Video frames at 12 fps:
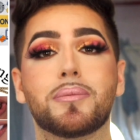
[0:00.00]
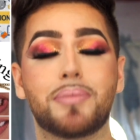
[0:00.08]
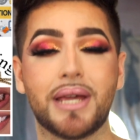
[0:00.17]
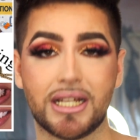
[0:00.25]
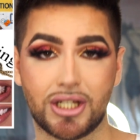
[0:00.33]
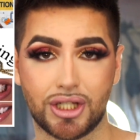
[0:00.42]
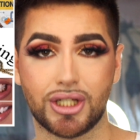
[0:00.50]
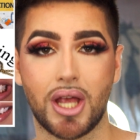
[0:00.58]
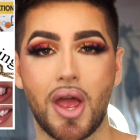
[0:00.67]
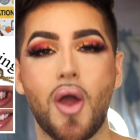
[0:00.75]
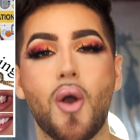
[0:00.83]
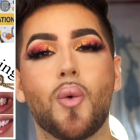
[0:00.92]
Bitch,
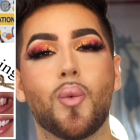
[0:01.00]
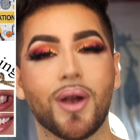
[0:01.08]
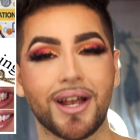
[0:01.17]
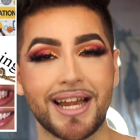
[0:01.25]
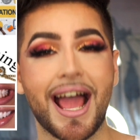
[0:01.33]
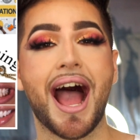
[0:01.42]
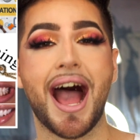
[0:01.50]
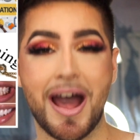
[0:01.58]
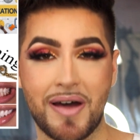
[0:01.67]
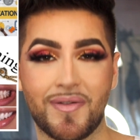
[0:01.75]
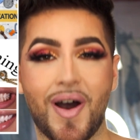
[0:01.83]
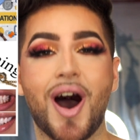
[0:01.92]
we're gonna
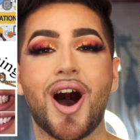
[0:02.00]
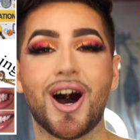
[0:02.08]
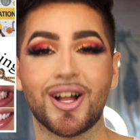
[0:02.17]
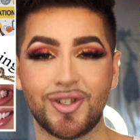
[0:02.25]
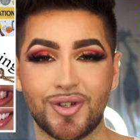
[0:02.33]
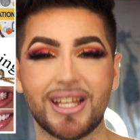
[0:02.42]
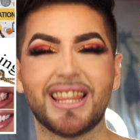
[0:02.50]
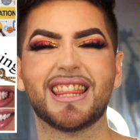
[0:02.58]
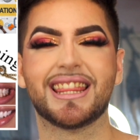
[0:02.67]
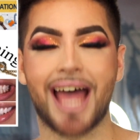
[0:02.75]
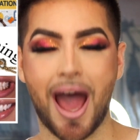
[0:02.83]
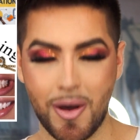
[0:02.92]
have
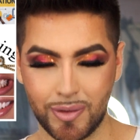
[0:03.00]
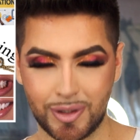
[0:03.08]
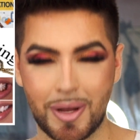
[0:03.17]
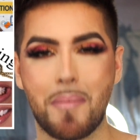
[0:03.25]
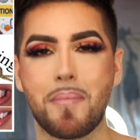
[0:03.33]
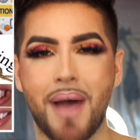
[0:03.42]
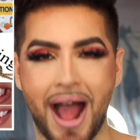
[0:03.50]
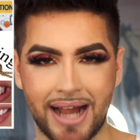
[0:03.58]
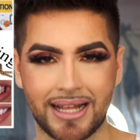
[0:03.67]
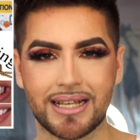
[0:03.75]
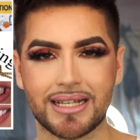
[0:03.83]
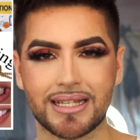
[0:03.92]
100,000
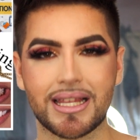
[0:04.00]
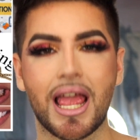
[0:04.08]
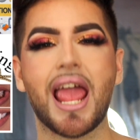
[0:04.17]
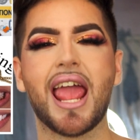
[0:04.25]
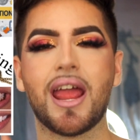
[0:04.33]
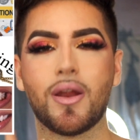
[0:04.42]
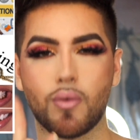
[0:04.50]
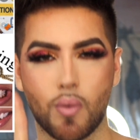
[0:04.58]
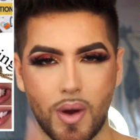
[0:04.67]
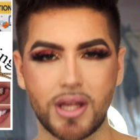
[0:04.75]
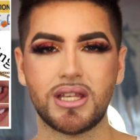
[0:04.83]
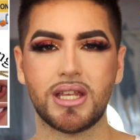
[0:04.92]
bodies in
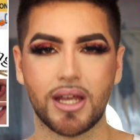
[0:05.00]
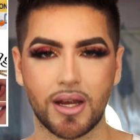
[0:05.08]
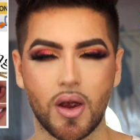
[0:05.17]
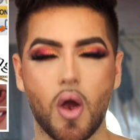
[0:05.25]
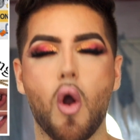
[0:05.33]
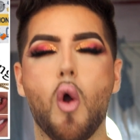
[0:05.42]
one year.